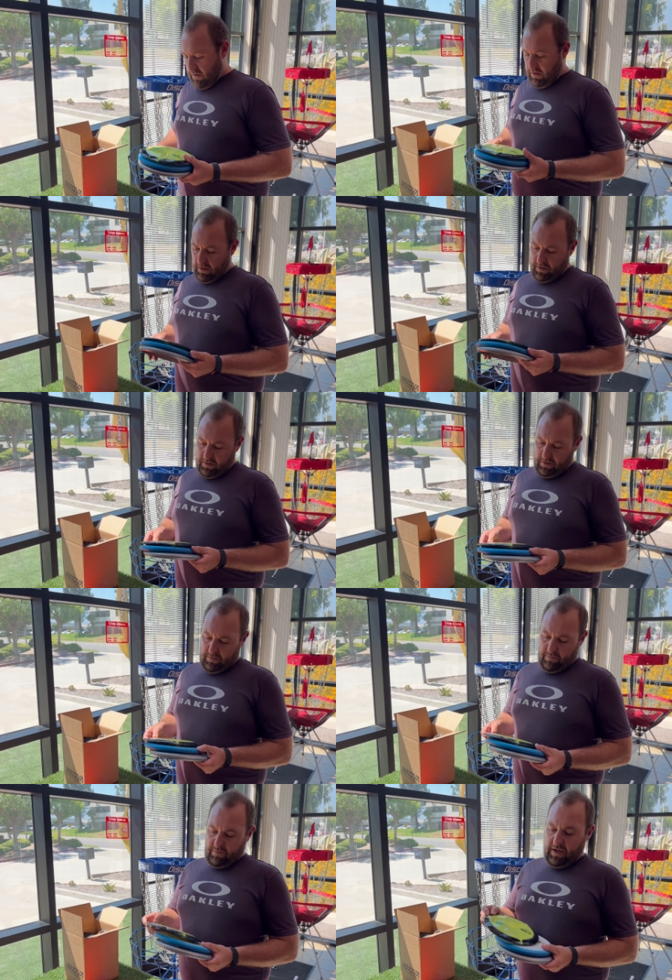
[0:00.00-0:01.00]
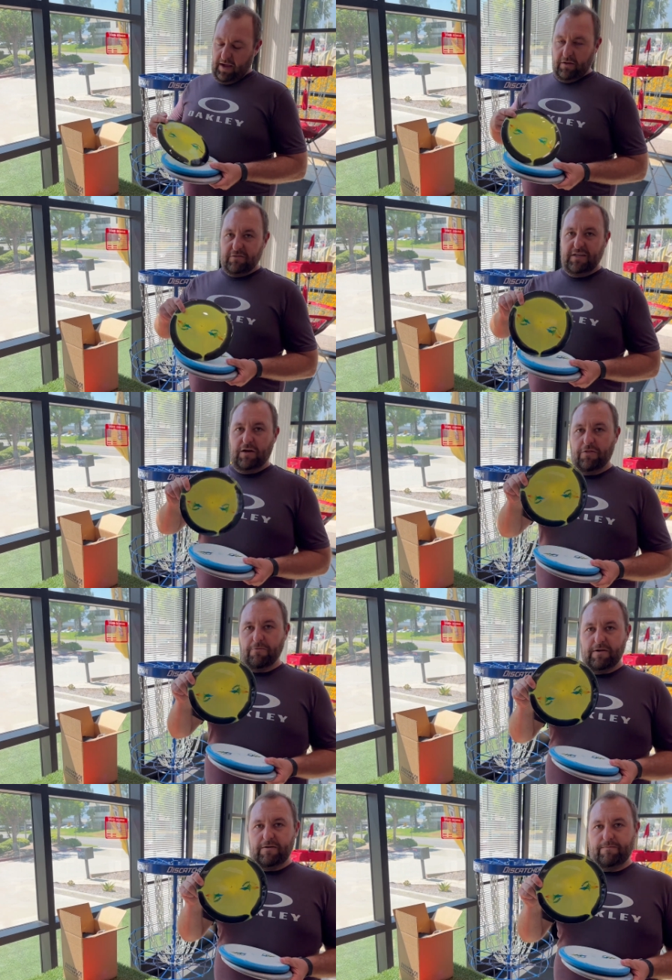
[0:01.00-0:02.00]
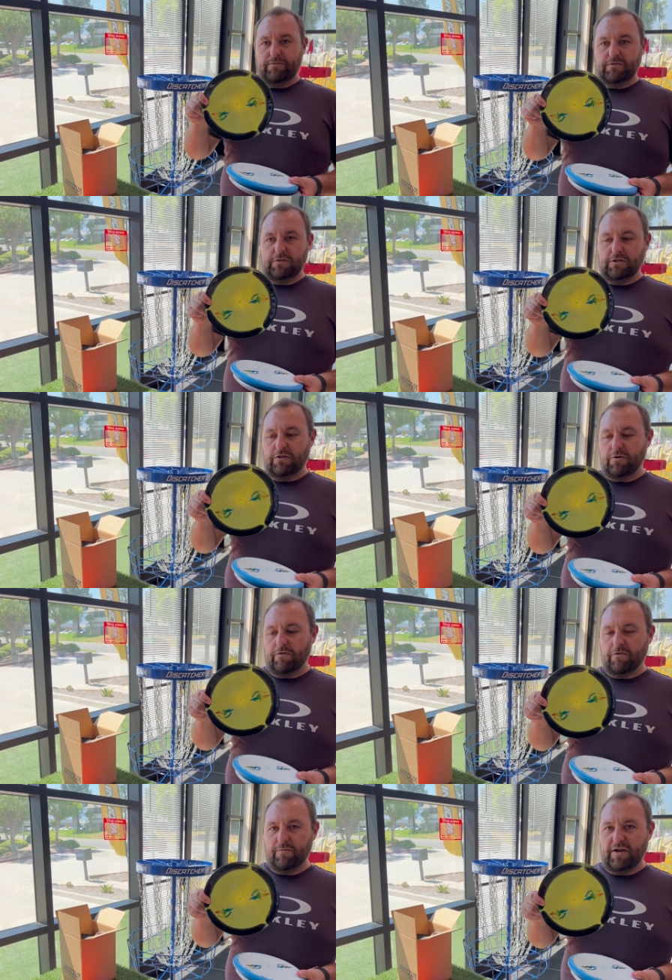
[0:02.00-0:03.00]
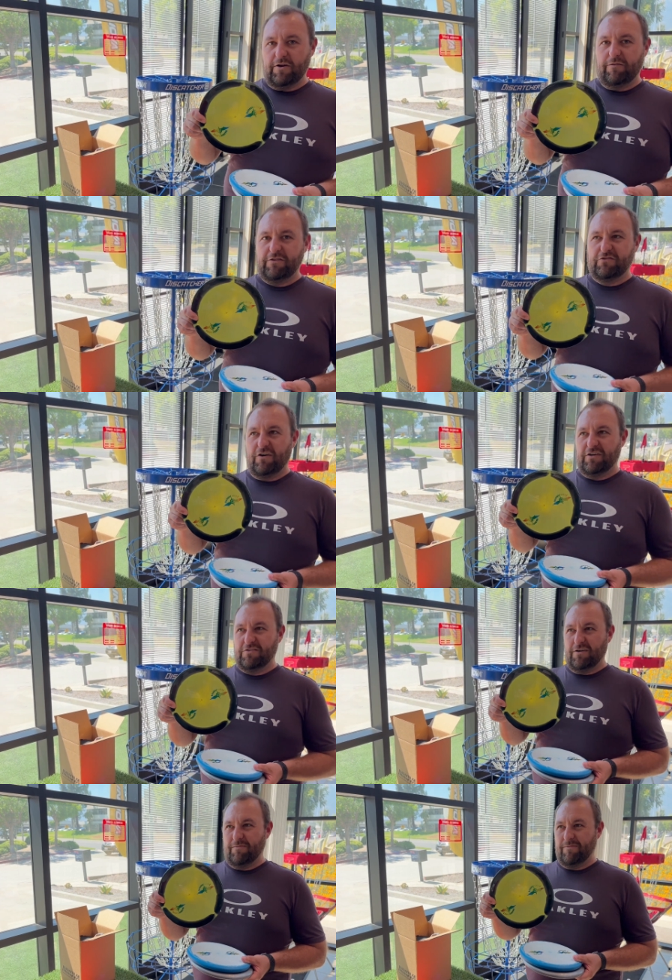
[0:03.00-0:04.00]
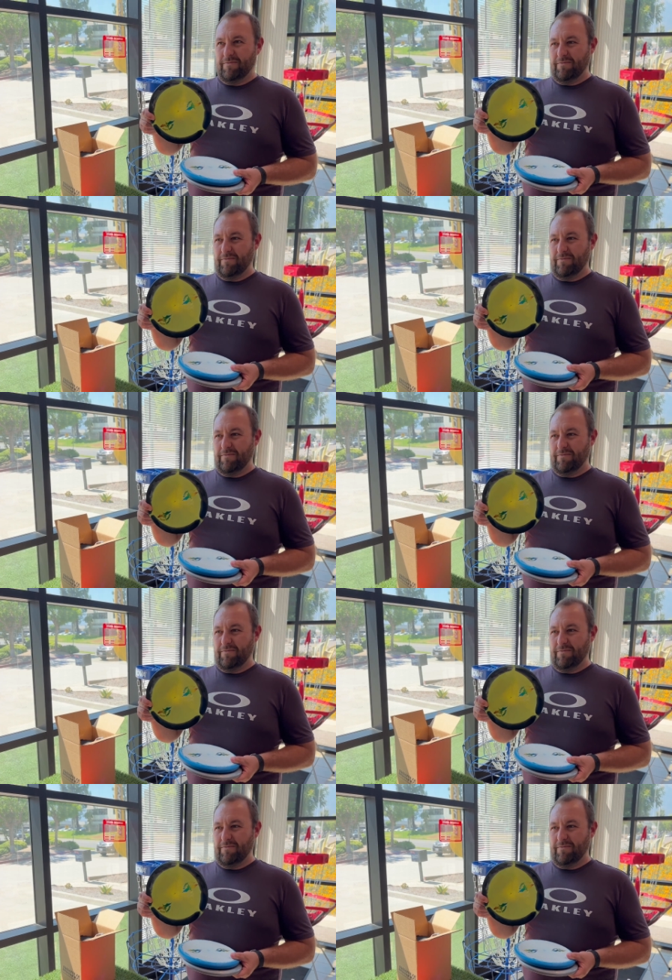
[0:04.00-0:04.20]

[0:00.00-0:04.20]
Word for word: a uh, Halo TL3, it's a good throw for me, I don't have the strongest arm,